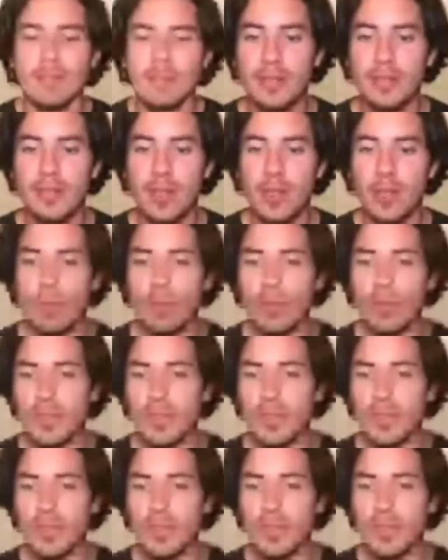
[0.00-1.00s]
so I won't
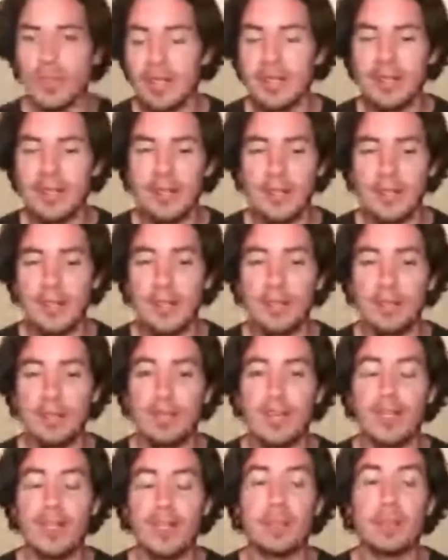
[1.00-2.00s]
speak
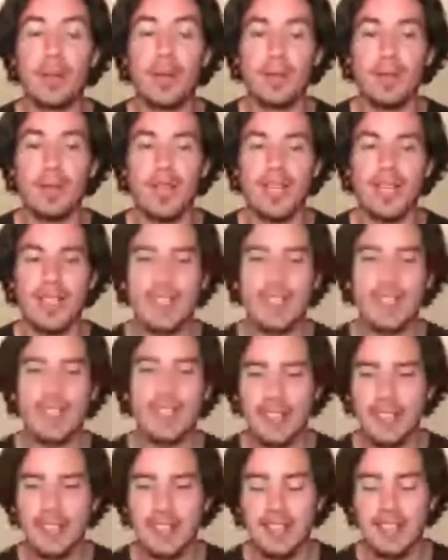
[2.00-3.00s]
very
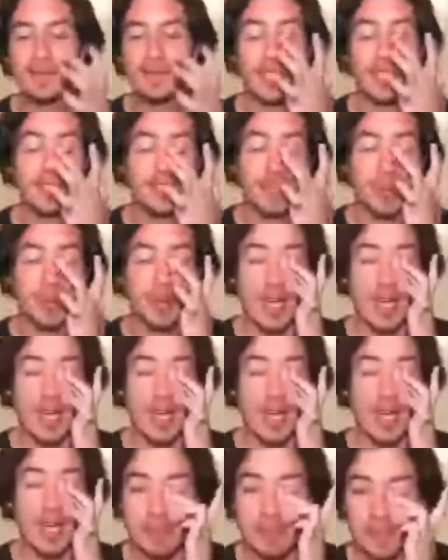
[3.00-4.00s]
properly. So
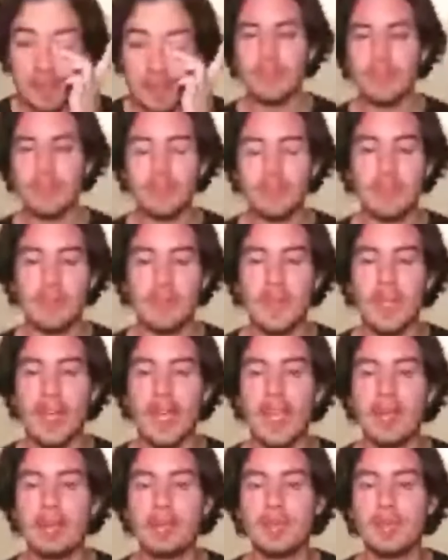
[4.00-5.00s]
I am
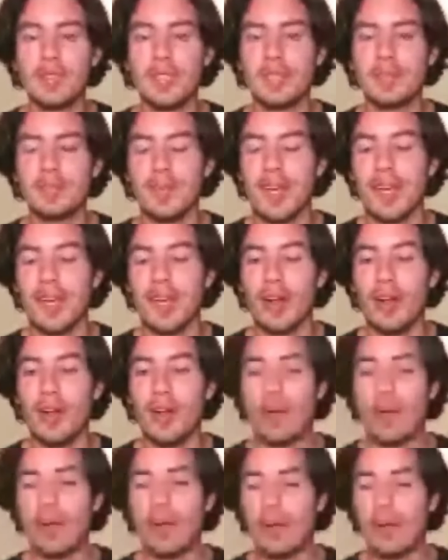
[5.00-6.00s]
doing my
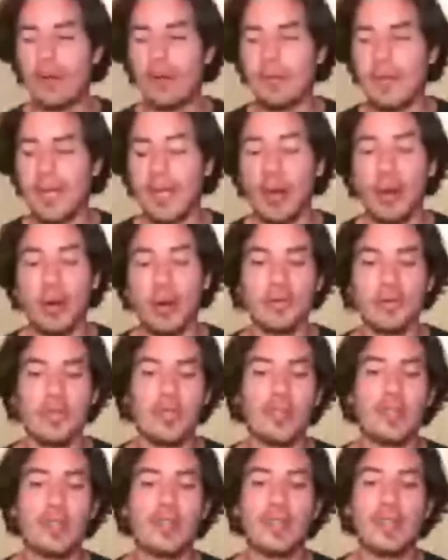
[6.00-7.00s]

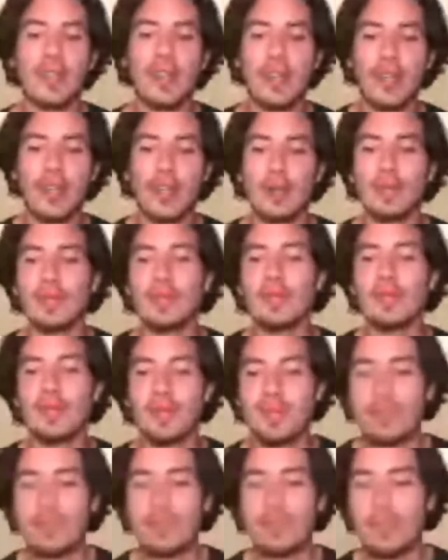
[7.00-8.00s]
own
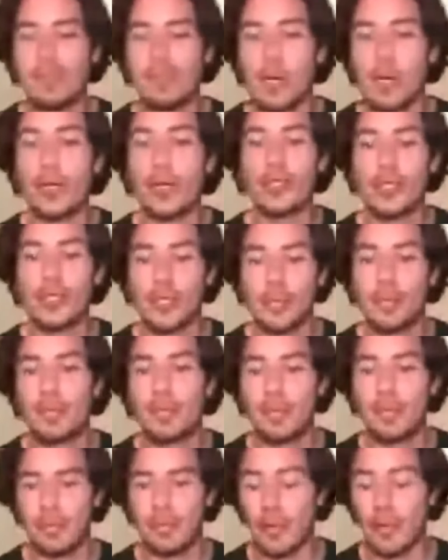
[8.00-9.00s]
purge
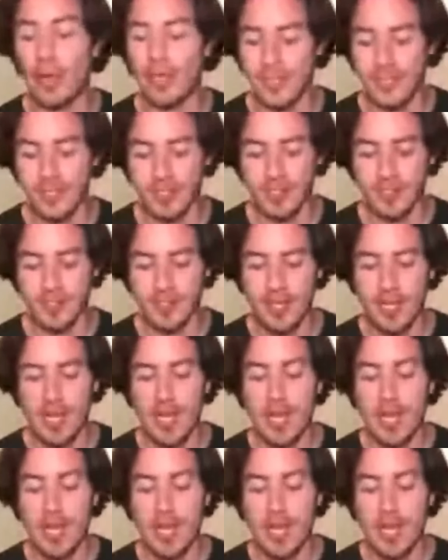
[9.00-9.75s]
process,